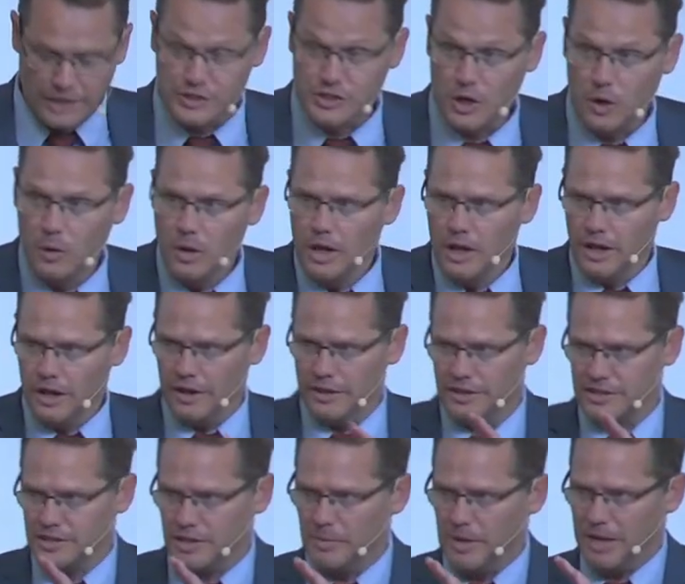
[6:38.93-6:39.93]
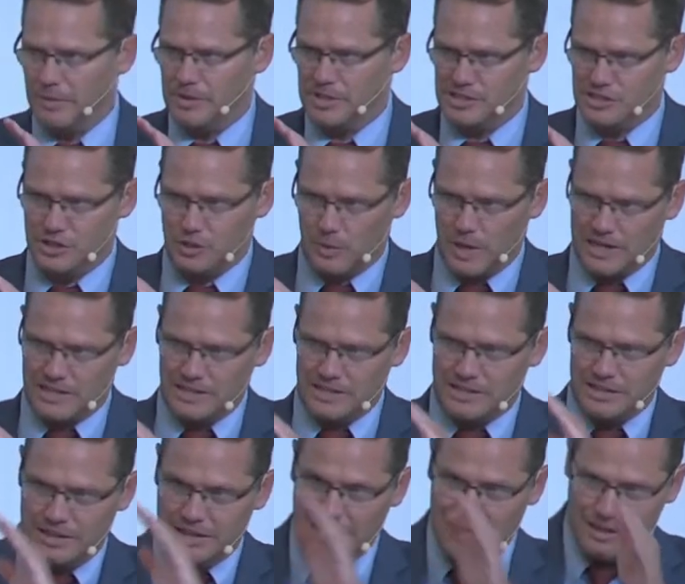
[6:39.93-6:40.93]
And so uh, this commandment is
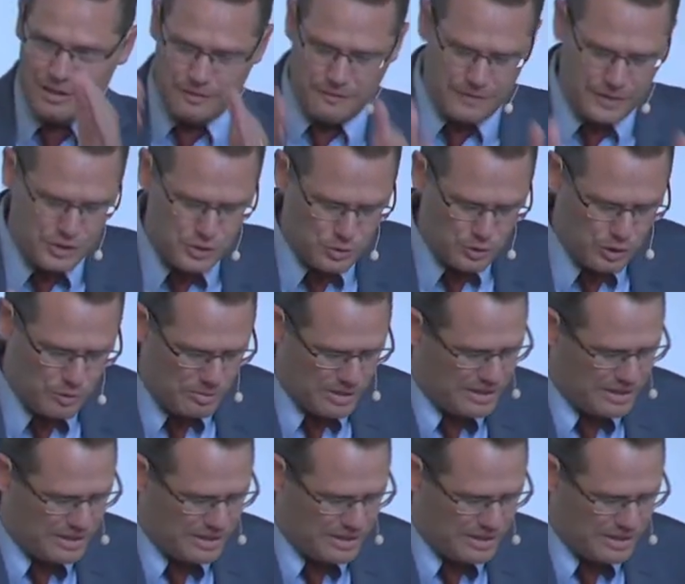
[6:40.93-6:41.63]
directed to the individual,